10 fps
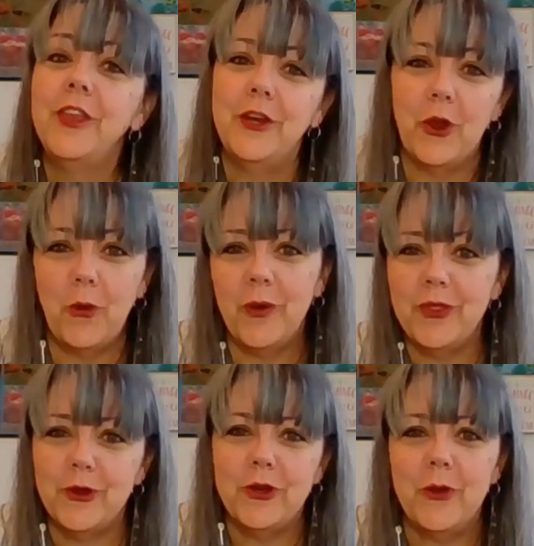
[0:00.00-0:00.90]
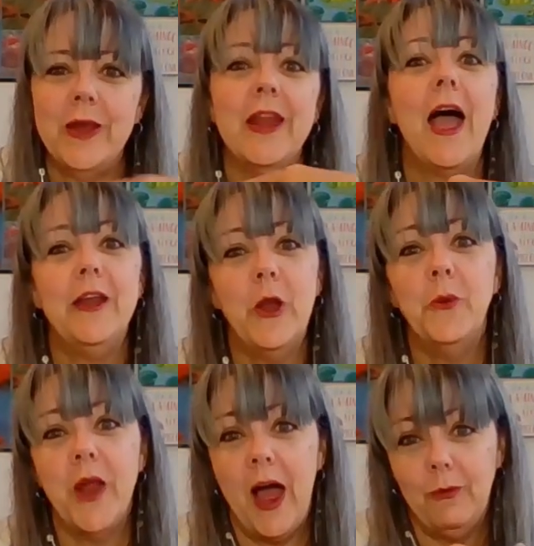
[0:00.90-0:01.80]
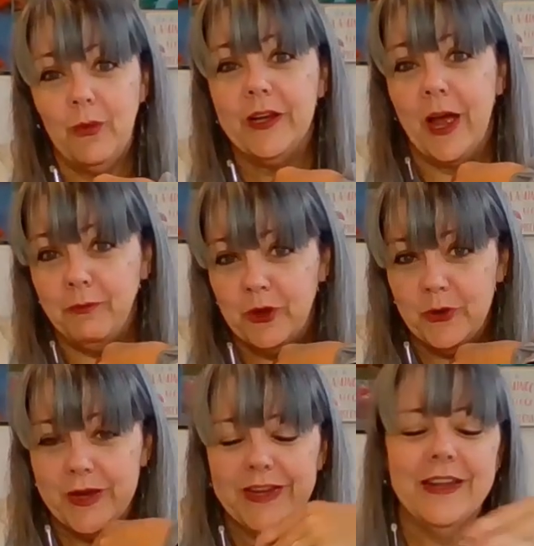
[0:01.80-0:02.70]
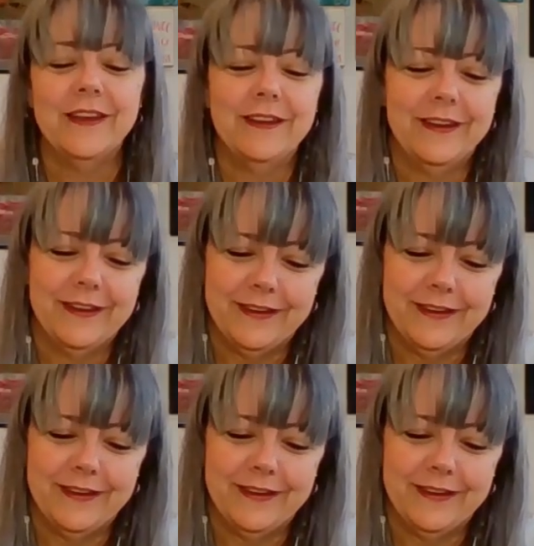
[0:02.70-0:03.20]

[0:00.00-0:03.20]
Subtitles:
what they're doing. I know not what I'm doing.